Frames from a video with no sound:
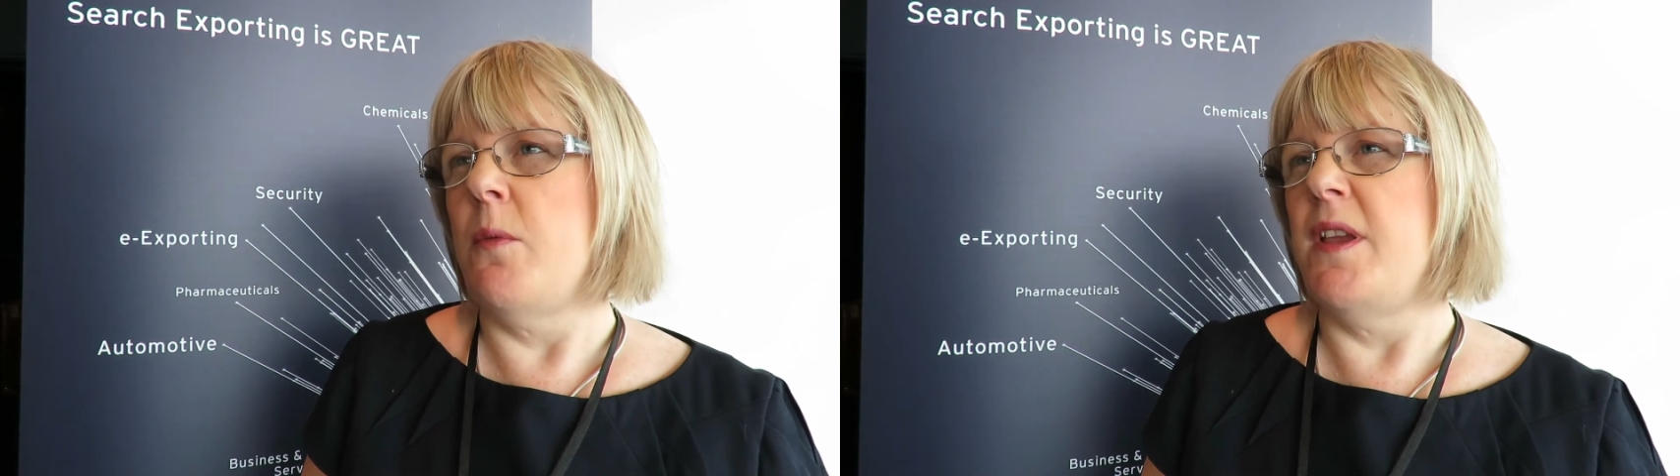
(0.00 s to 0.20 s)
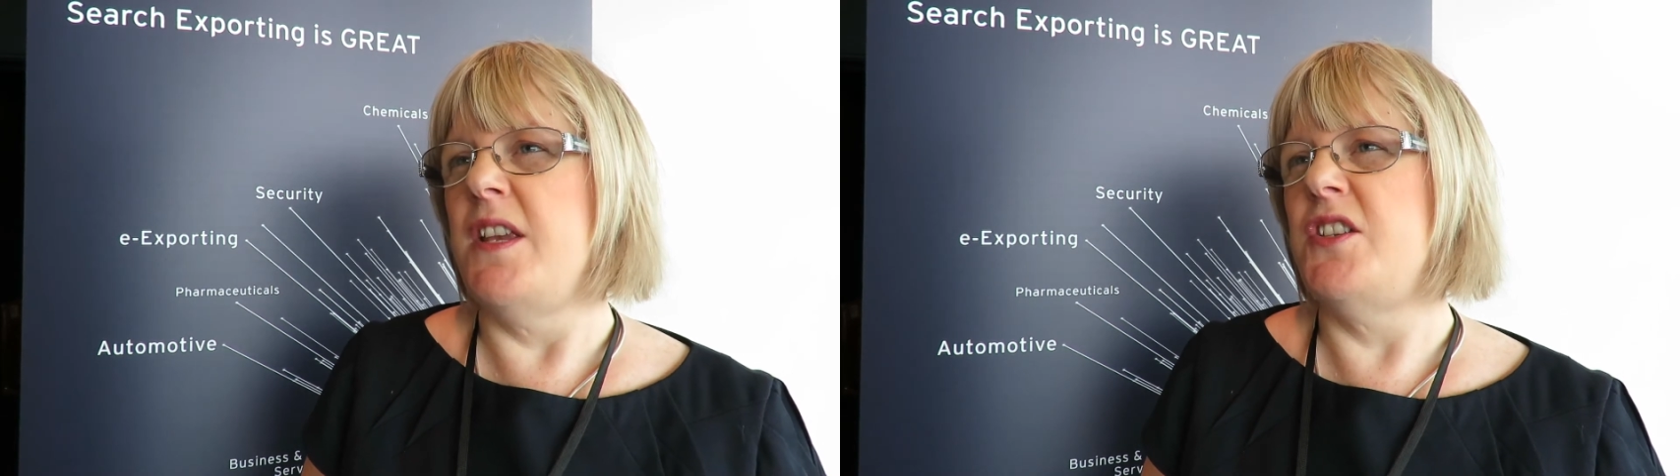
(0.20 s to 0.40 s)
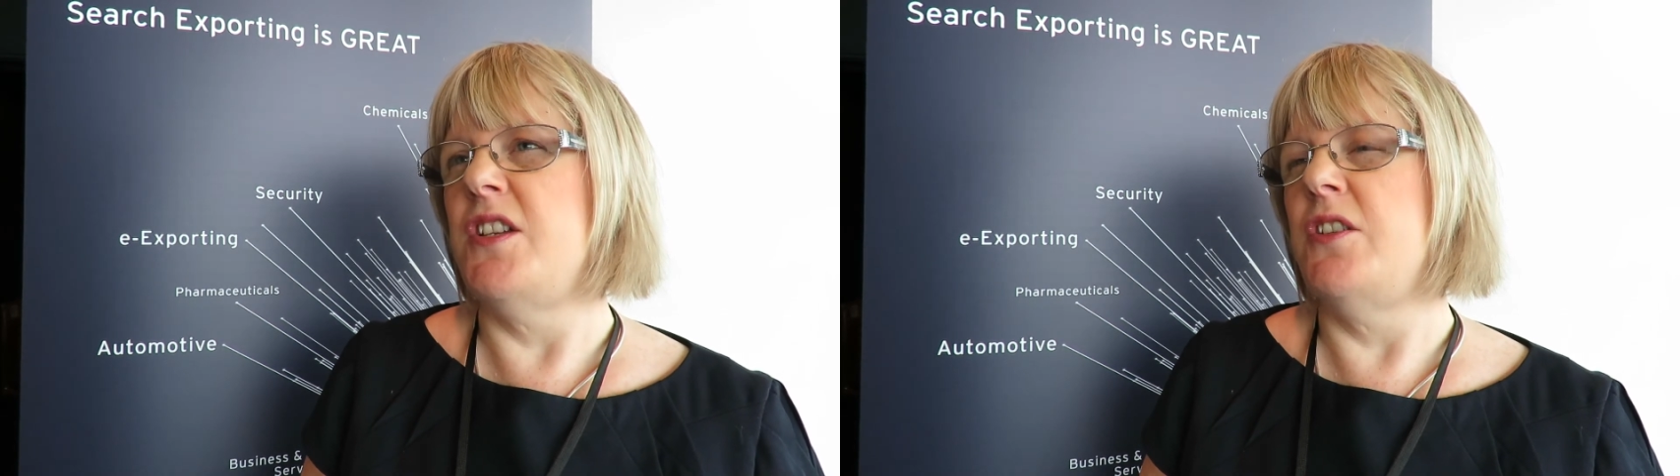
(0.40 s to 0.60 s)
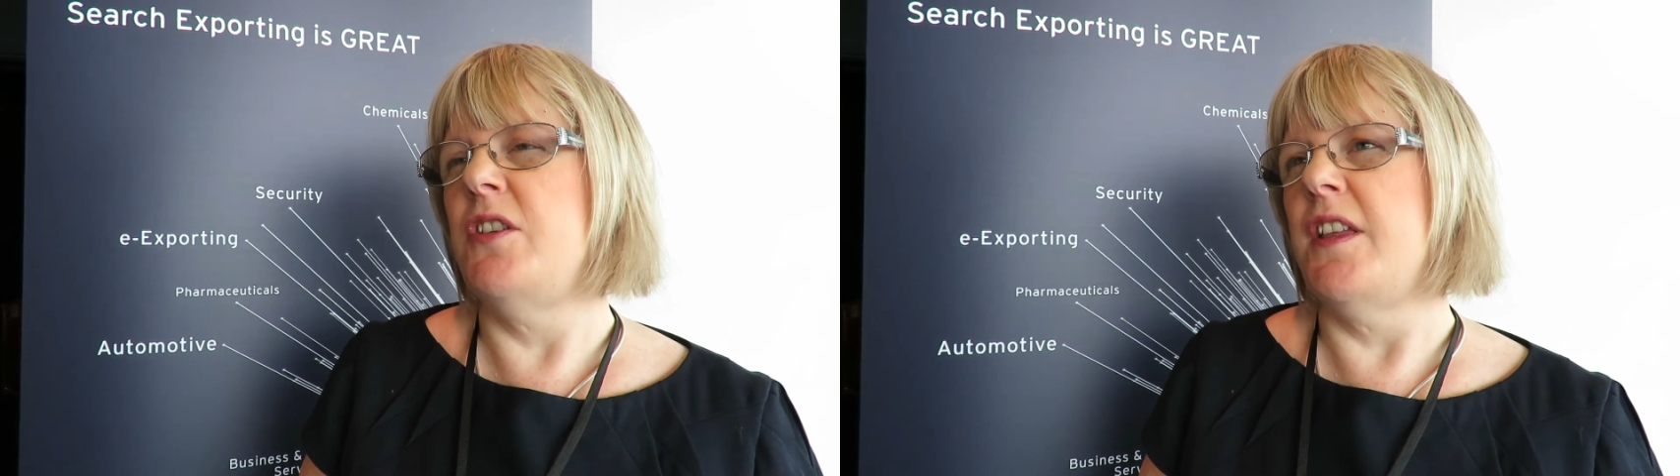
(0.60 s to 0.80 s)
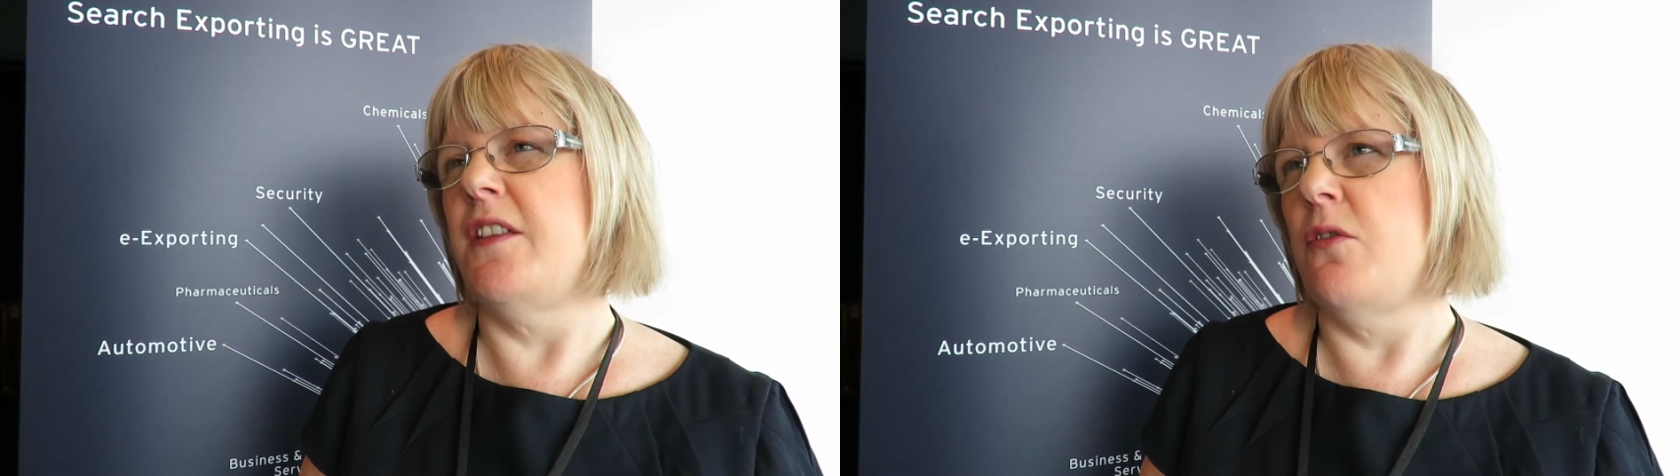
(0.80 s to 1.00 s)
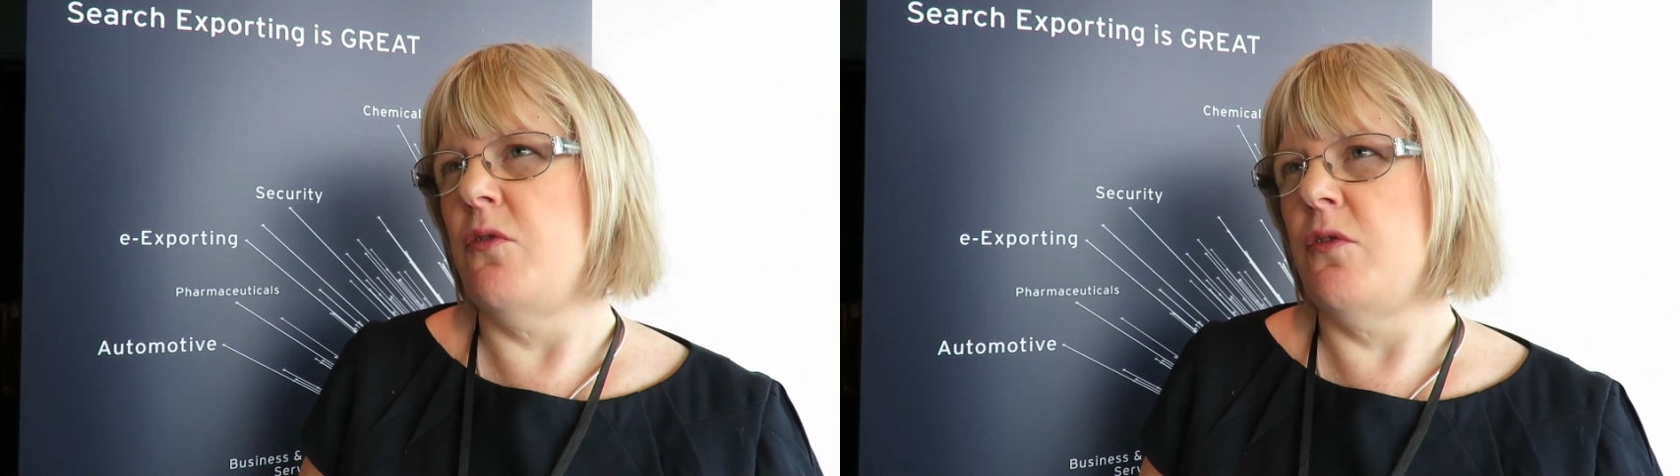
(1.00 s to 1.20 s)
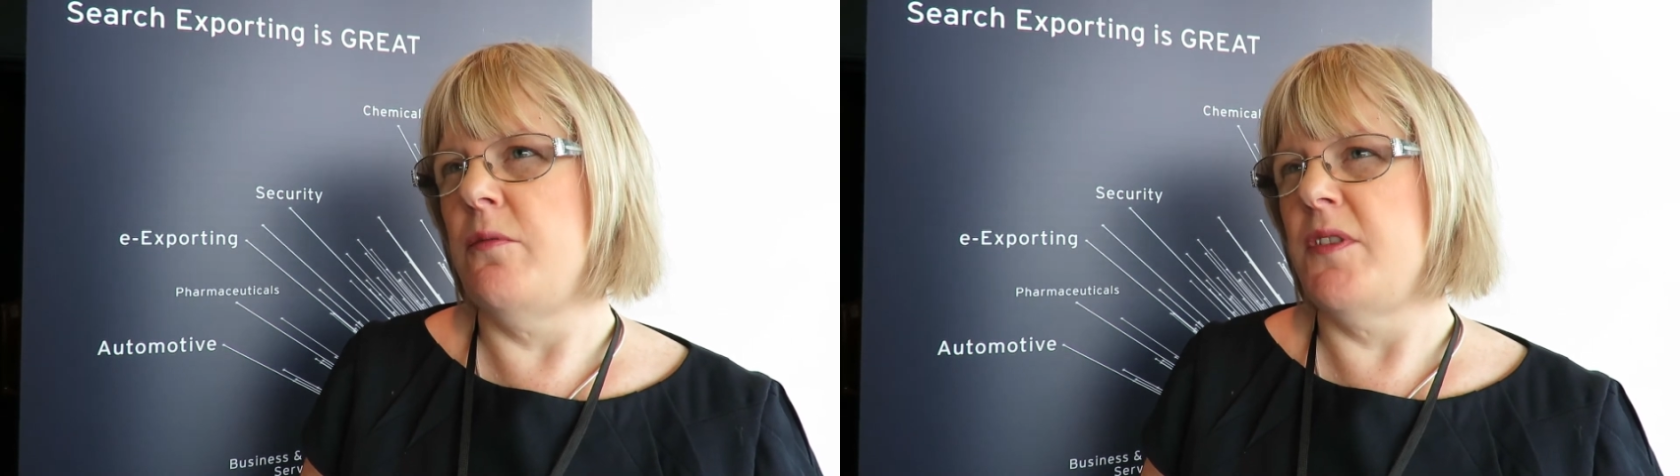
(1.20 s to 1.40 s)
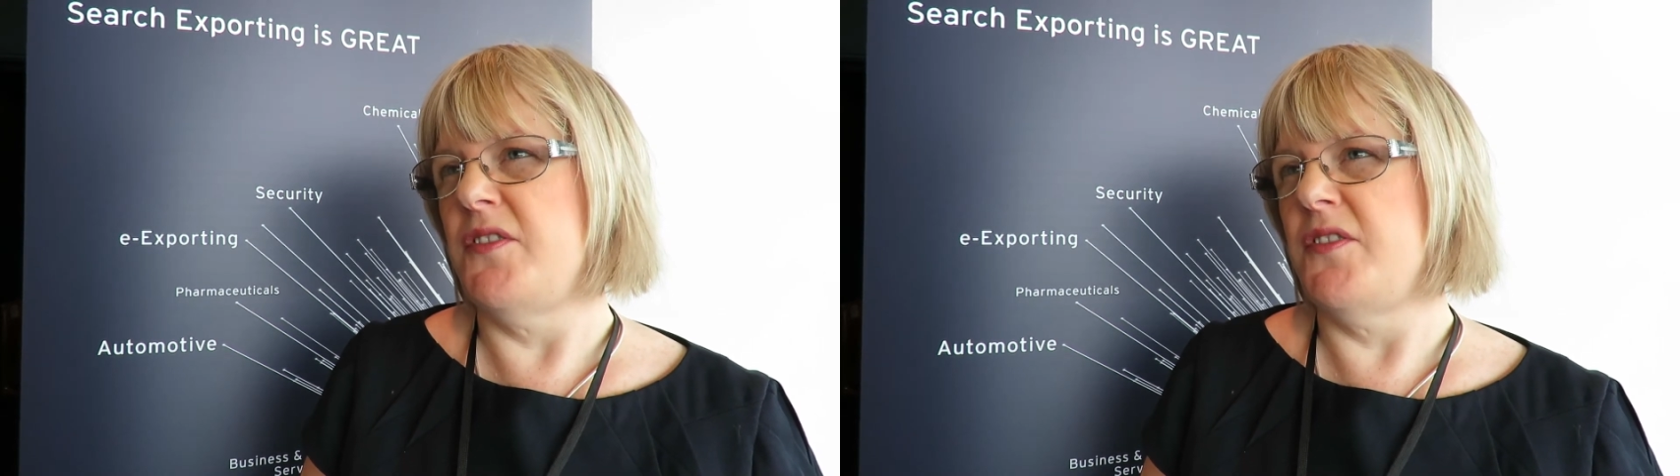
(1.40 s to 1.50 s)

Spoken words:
we need to look at the whole